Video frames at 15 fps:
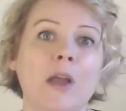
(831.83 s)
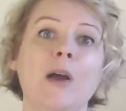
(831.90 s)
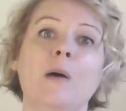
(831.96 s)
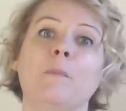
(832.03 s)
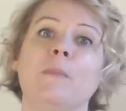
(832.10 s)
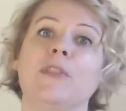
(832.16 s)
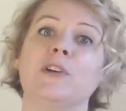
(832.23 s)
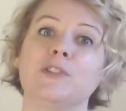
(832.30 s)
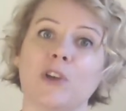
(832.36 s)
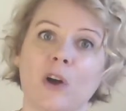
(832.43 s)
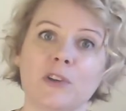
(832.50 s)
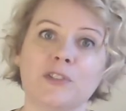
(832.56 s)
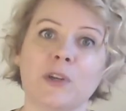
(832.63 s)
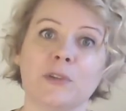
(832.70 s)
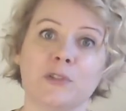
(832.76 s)
But there's
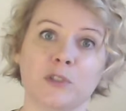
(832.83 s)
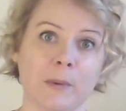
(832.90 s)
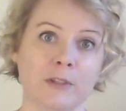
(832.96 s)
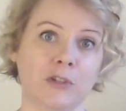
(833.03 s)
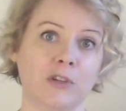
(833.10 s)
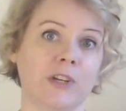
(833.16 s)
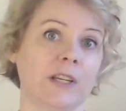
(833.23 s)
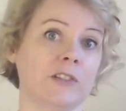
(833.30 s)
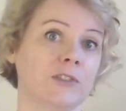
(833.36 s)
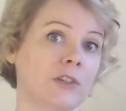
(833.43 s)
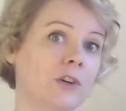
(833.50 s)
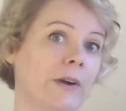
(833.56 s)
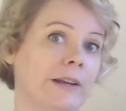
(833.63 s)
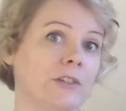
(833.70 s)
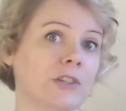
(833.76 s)
also some interesting
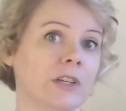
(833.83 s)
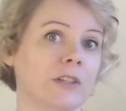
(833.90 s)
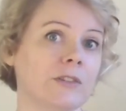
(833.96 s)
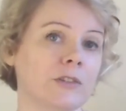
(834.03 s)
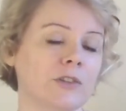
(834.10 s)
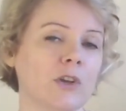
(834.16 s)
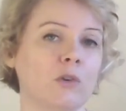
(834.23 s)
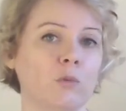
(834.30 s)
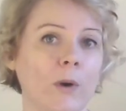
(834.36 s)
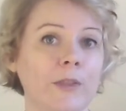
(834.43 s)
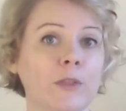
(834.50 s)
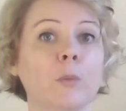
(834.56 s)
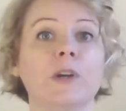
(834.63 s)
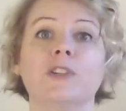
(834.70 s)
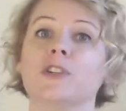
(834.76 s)
considerations of
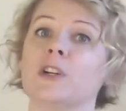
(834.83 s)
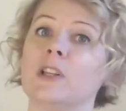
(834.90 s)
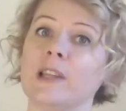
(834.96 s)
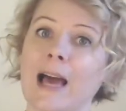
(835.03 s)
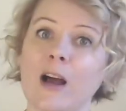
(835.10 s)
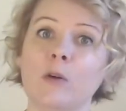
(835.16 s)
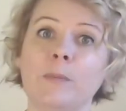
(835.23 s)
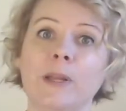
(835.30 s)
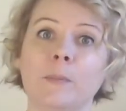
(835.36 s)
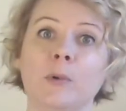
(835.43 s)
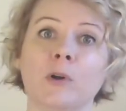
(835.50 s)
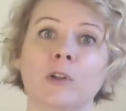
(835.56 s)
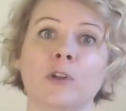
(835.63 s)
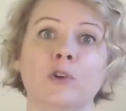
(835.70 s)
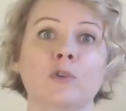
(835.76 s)
whether we should allow
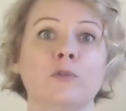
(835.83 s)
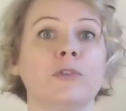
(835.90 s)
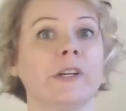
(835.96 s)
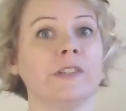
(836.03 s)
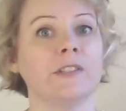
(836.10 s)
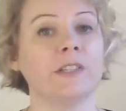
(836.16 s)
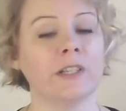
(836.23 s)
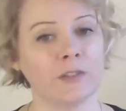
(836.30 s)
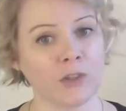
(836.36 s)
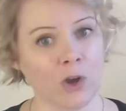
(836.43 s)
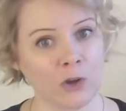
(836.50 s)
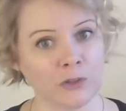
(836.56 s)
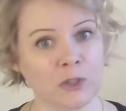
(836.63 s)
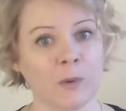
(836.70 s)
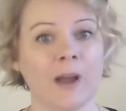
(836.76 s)
people who, for instance,
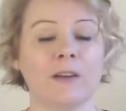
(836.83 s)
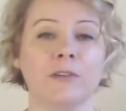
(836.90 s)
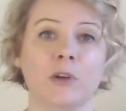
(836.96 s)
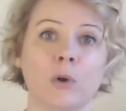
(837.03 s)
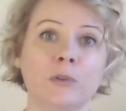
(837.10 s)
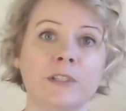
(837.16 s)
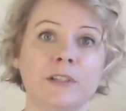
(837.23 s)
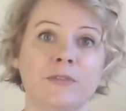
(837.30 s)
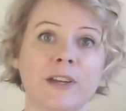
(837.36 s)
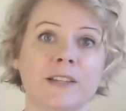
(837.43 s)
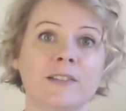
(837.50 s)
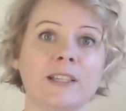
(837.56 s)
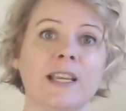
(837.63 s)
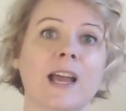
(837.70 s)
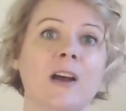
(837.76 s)
also have an
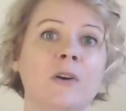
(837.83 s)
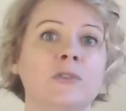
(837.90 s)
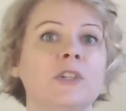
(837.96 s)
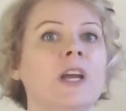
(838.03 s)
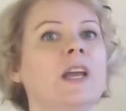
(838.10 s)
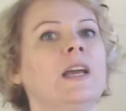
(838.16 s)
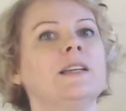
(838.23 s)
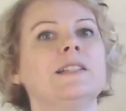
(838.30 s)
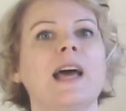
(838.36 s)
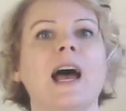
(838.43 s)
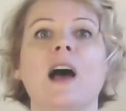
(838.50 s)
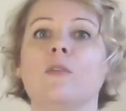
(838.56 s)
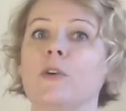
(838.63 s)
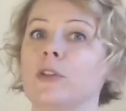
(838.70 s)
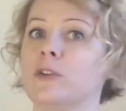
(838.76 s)
OnlyFans account to
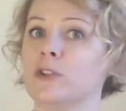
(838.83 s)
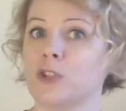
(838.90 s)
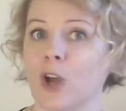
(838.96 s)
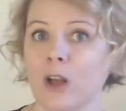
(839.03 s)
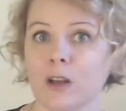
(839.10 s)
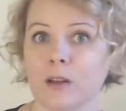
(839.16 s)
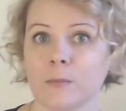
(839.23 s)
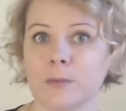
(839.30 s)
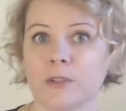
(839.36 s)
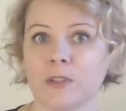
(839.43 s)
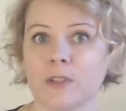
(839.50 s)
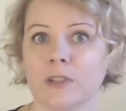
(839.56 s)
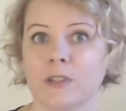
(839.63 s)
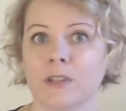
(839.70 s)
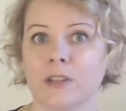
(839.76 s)
have other jobs.
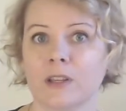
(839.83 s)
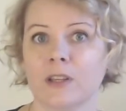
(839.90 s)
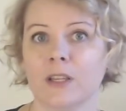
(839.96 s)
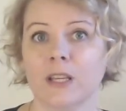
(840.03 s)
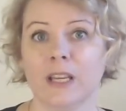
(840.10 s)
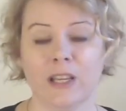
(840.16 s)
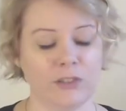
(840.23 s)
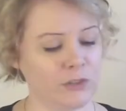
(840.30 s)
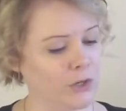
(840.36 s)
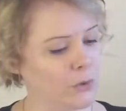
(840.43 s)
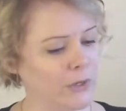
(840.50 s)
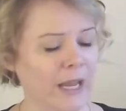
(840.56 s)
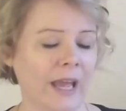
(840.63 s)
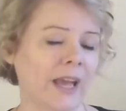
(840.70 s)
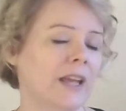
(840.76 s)
Is it
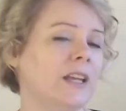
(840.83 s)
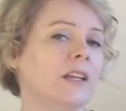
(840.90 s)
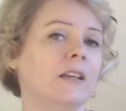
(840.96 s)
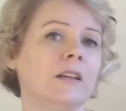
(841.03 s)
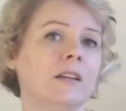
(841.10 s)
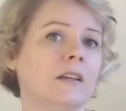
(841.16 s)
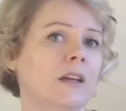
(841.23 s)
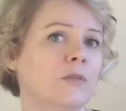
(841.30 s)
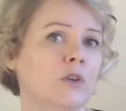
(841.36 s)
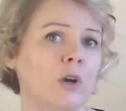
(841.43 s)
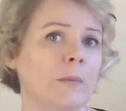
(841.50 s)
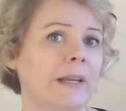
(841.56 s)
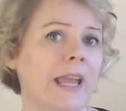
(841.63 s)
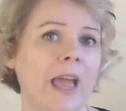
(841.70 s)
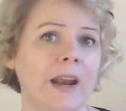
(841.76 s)
okay if your
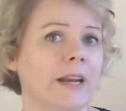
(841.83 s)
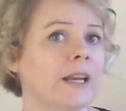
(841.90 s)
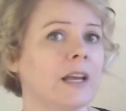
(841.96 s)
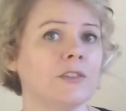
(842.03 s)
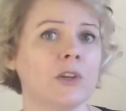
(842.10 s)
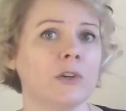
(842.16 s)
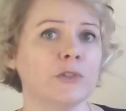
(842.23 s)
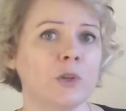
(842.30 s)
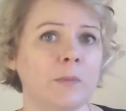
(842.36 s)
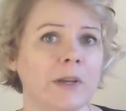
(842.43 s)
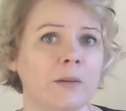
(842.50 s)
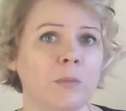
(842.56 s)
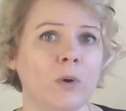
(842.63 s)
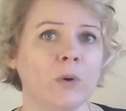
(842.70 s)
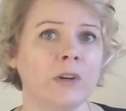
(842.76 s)
mechanic has also
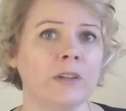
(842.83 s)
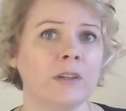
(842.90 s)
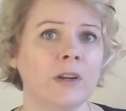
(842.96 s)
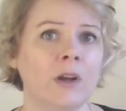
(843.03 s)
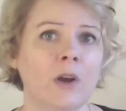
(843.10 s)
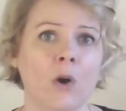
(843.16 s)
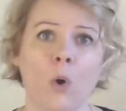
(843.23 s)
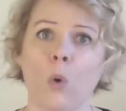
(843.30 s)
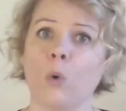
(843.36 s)
made porn? Or